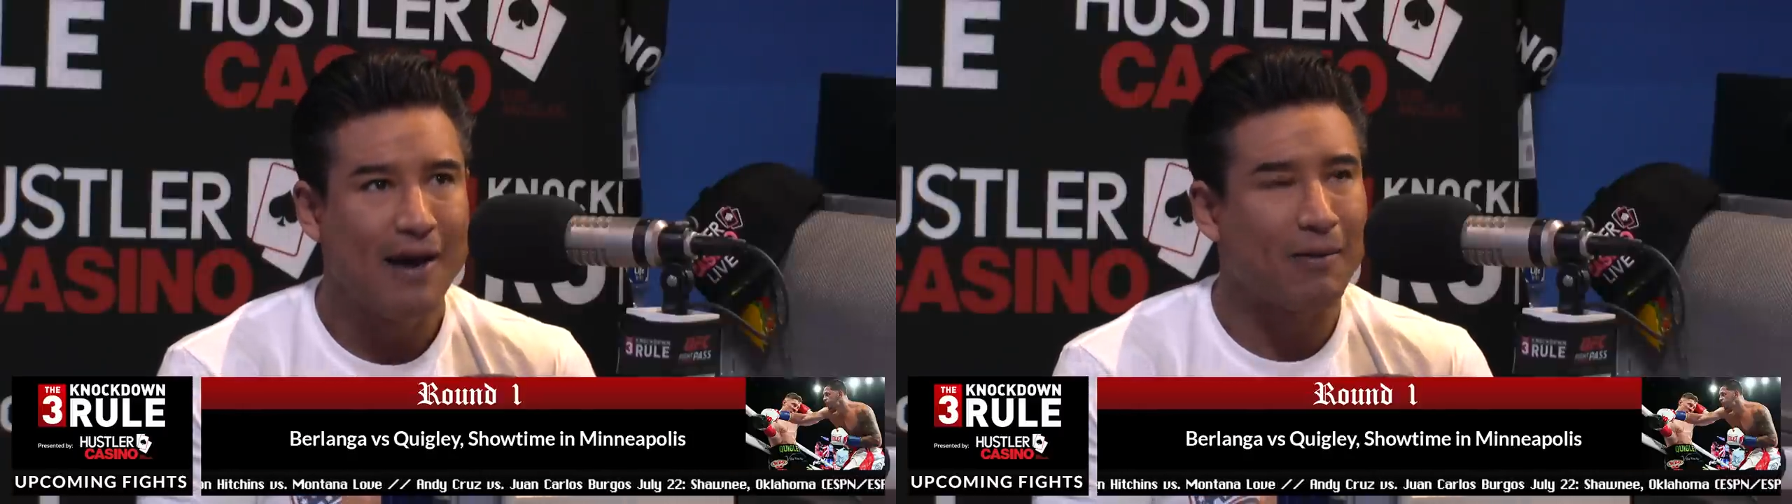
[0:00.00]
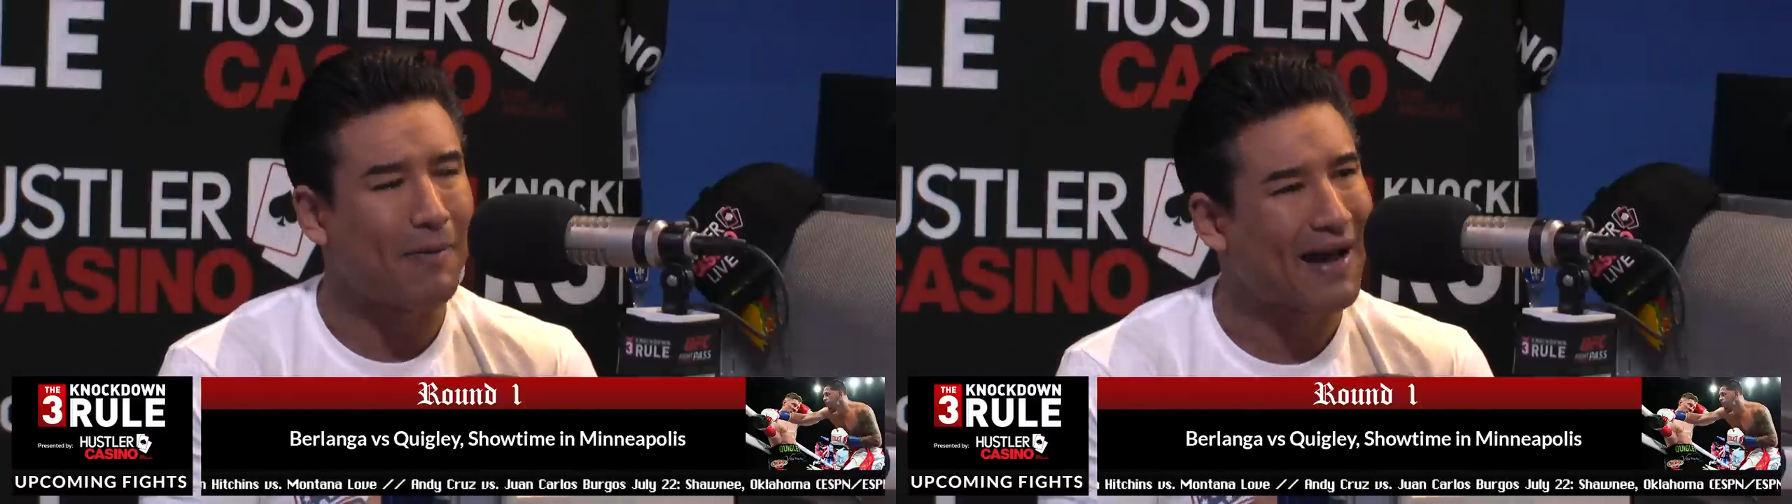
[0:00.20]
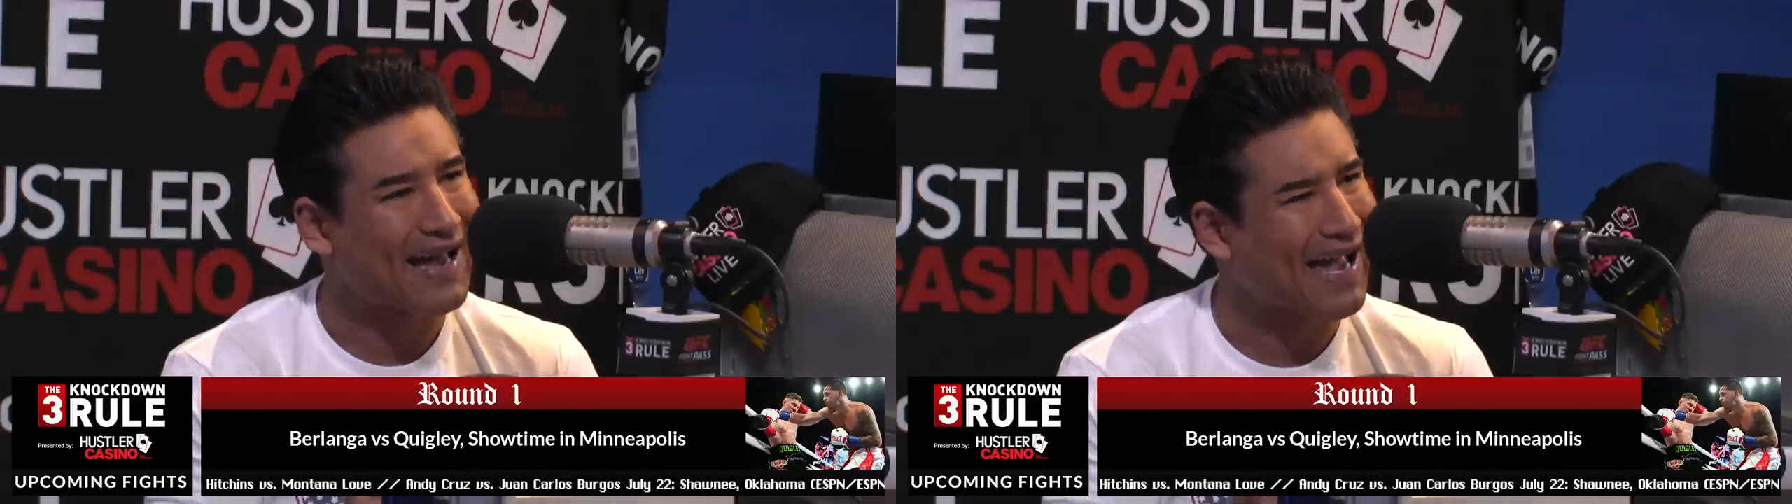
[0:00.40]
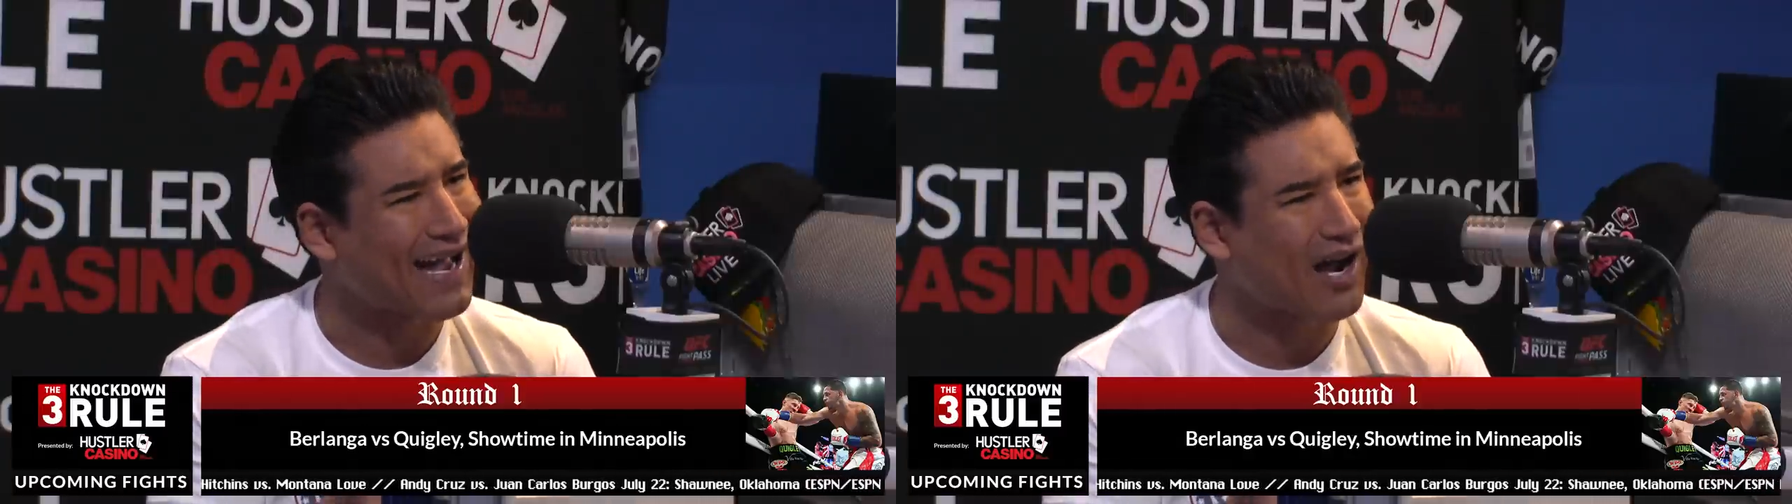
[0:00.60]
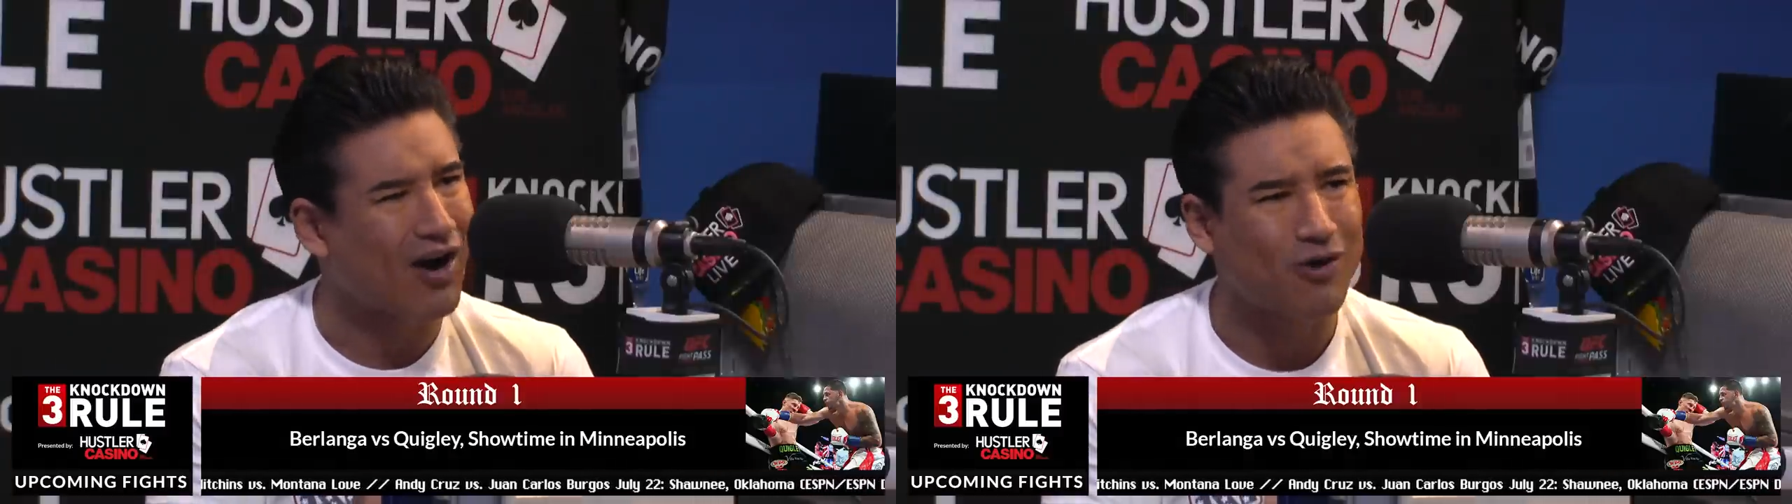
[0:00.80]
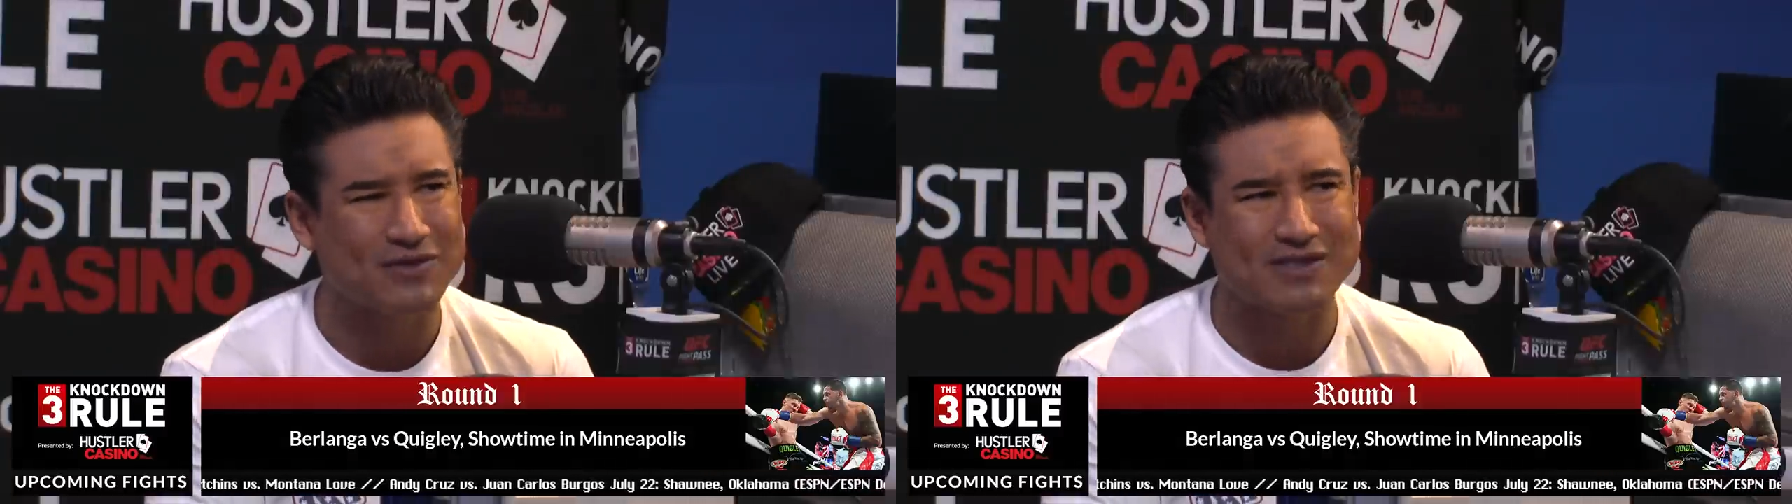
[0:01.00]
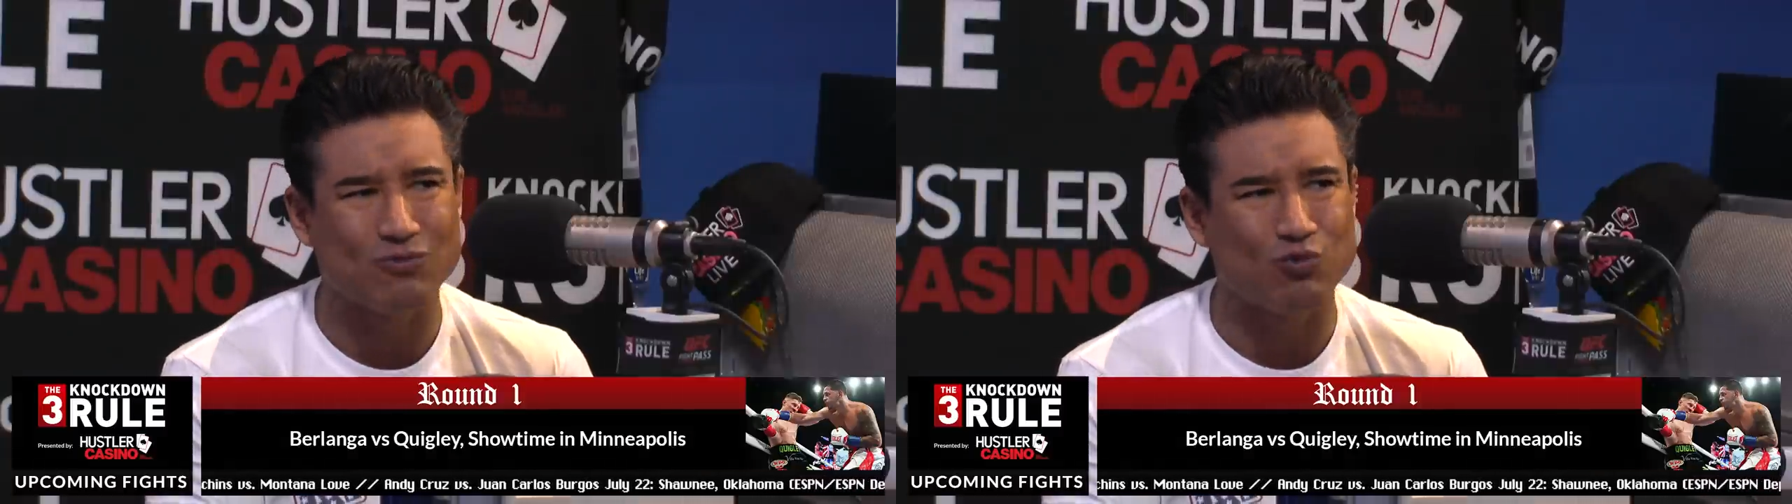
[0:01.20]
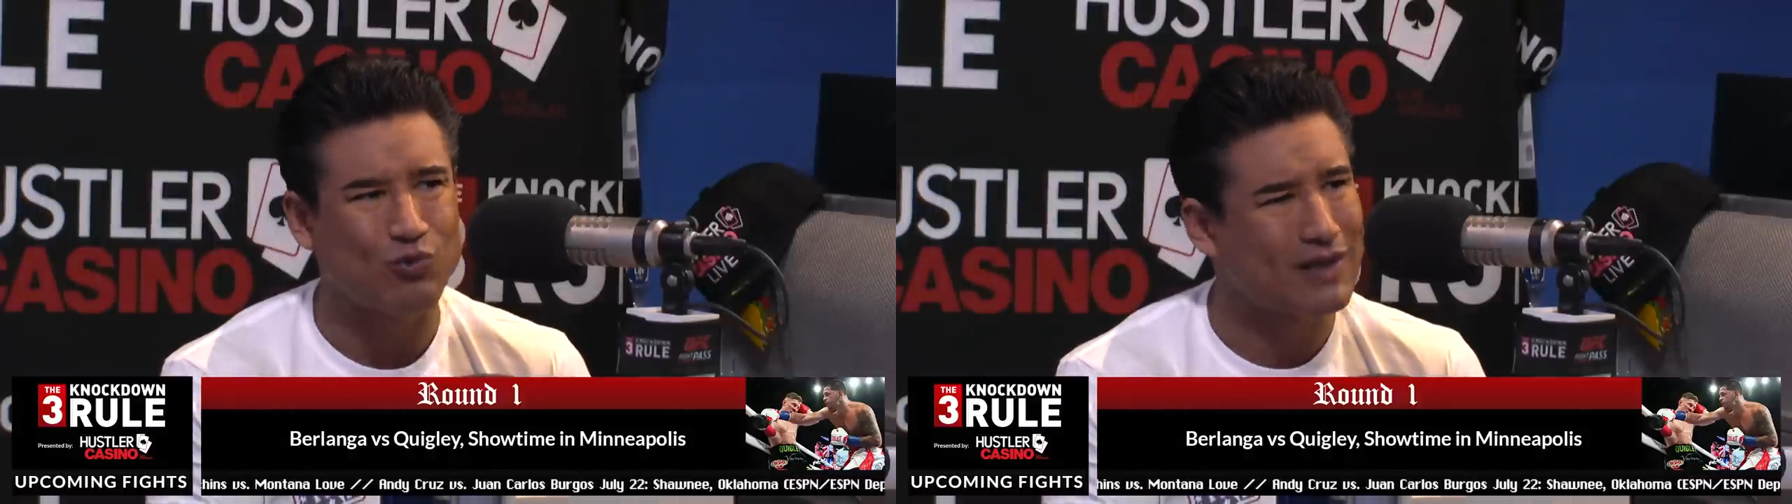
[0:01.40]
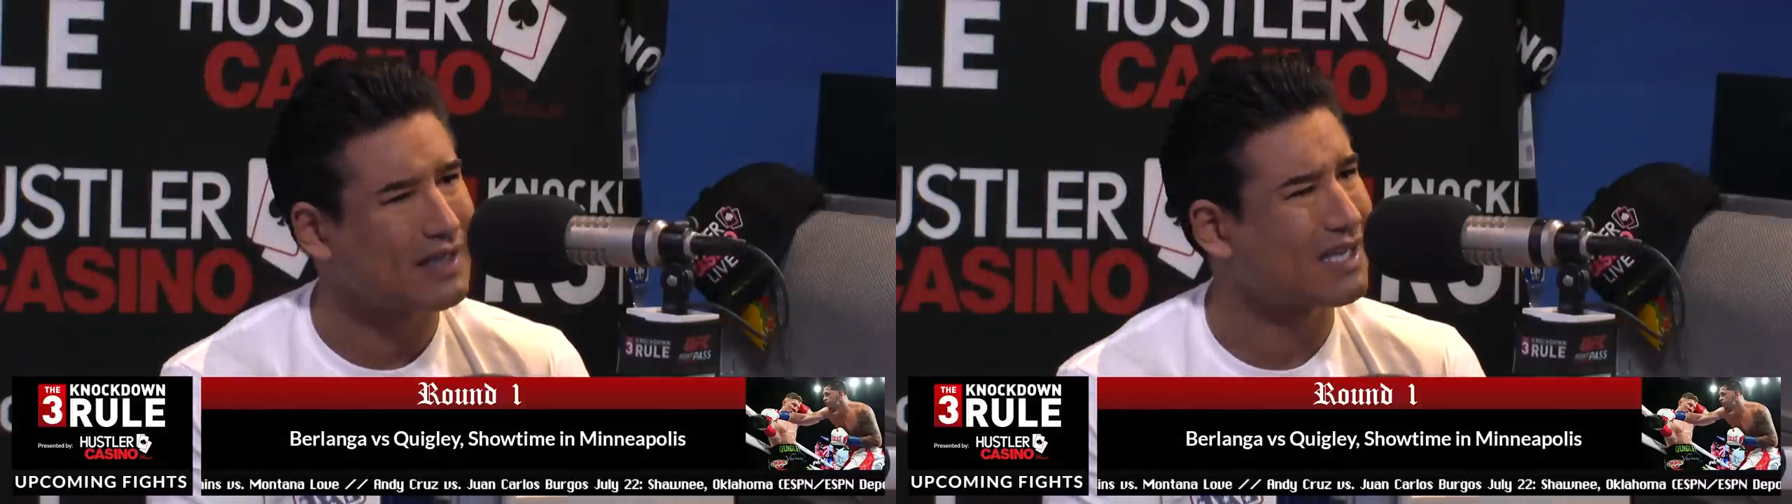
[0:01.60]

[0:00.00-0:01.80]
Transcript: But my guy got caught with some really